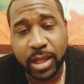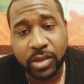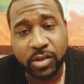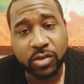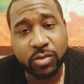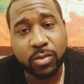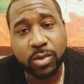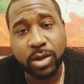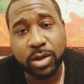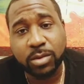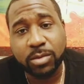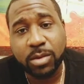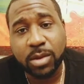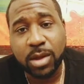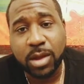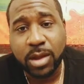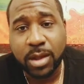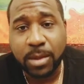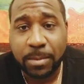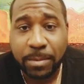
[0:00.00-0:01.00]
I just want to
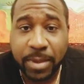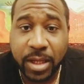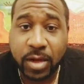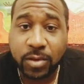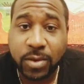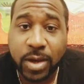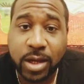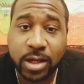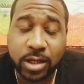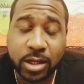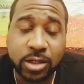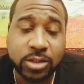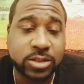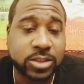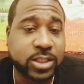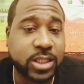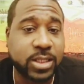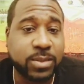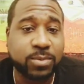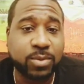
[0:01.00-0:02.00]
be around and
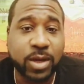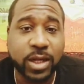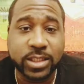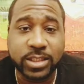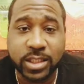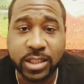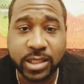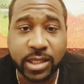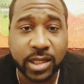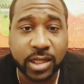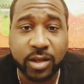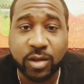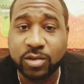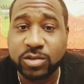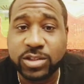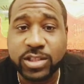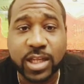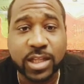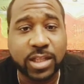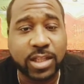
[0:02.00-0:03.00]
understand the process. Can I go
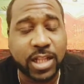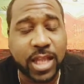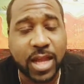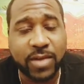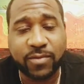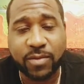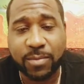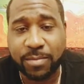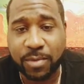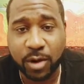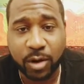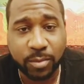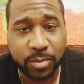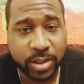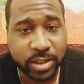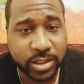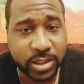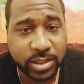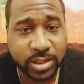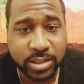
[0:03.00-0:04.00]
stand in line for
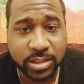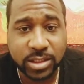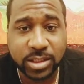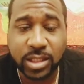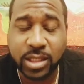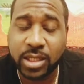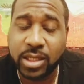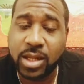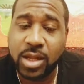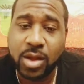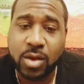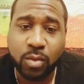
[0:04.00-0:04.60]
permits at the city?